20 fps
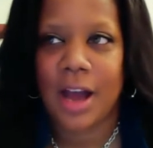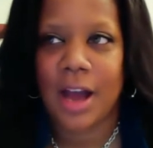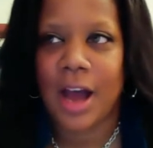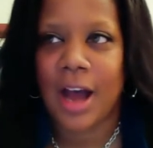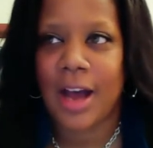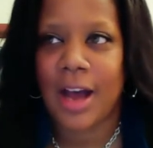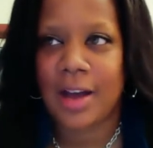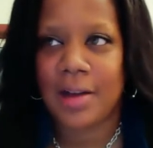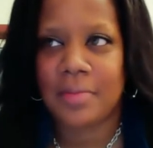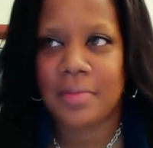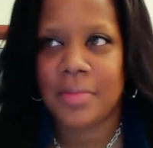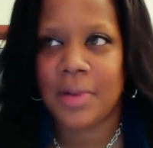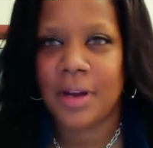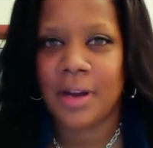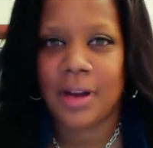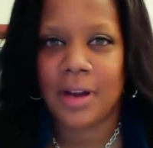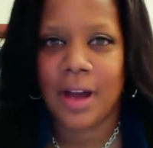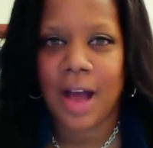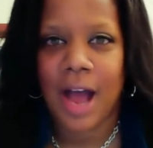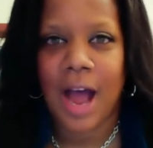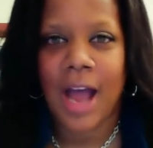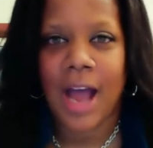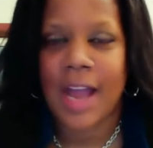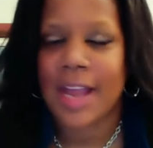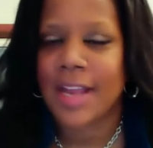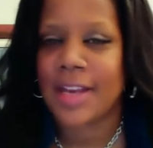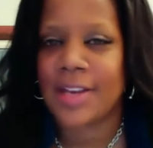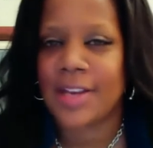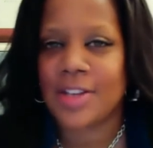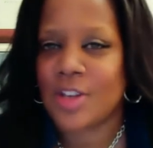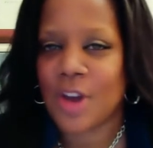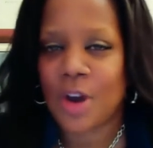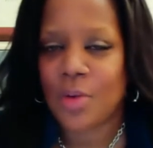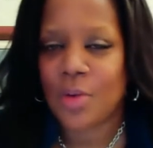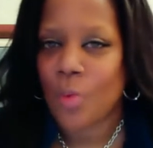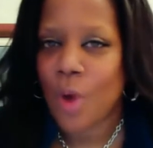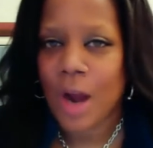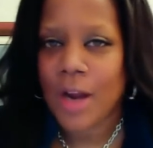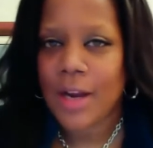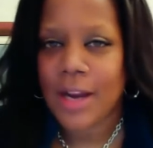I
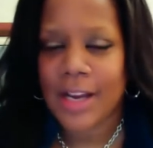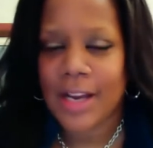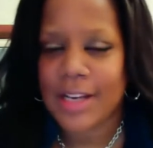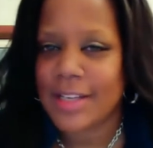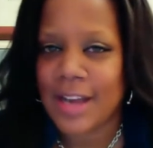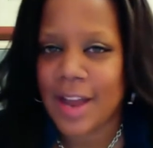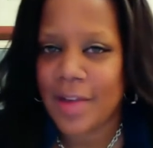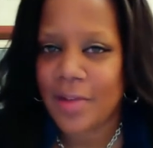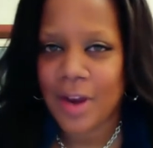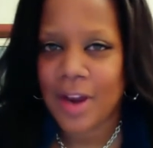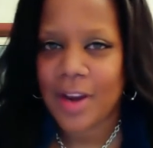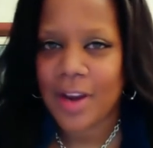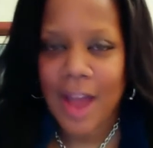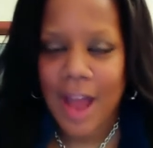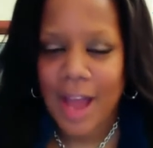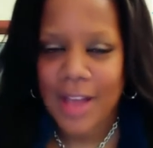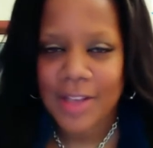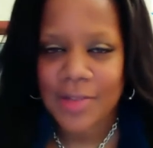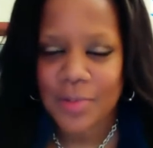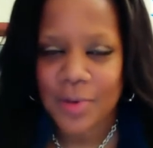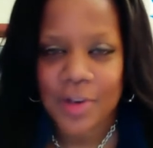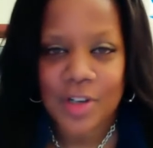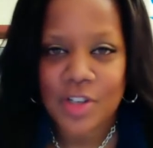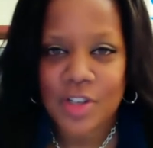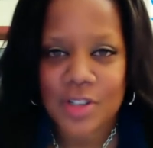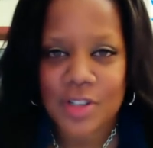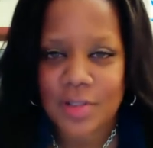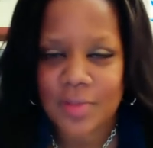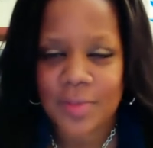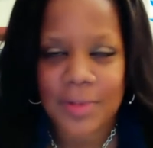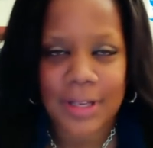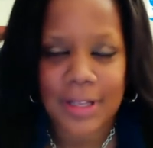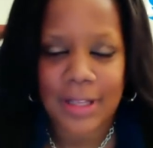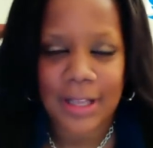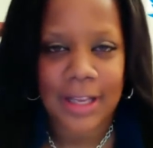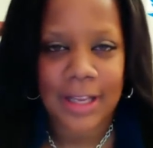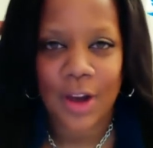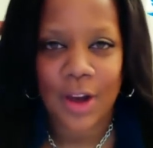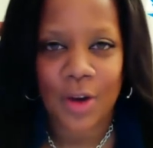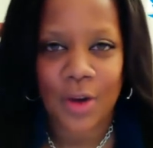never had aspirations of being
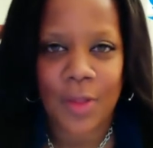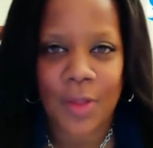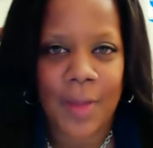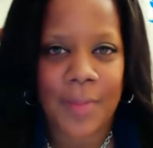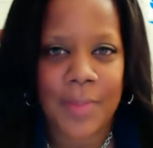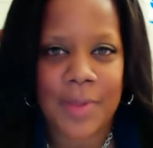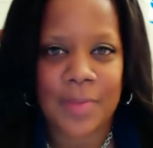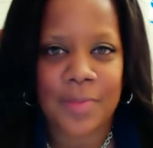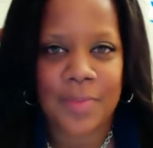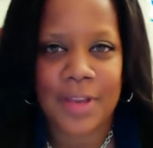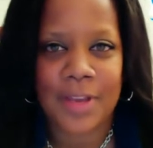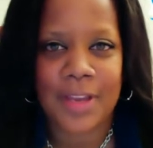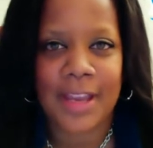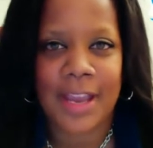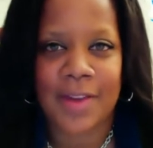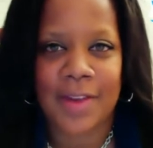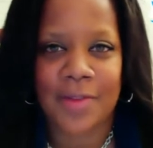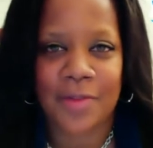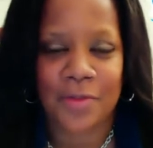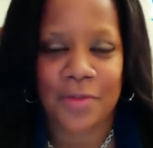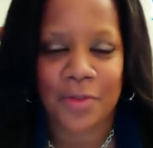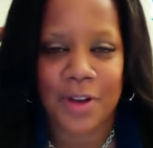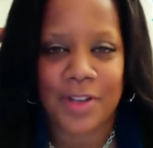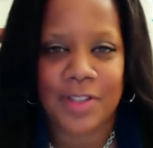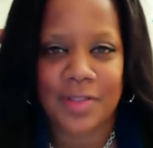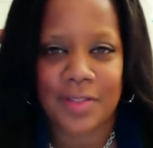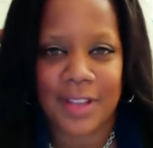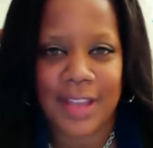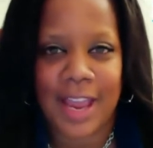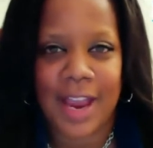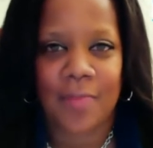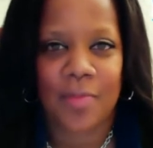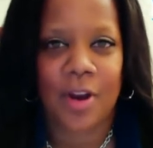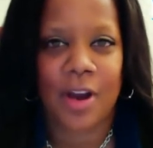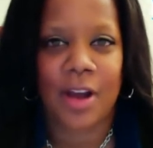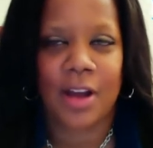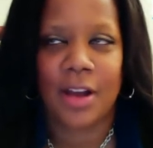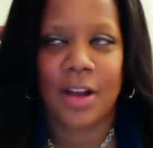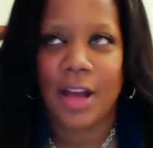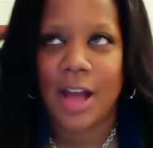like, oh, let me be in front of the
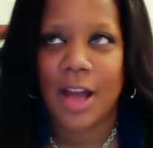camera.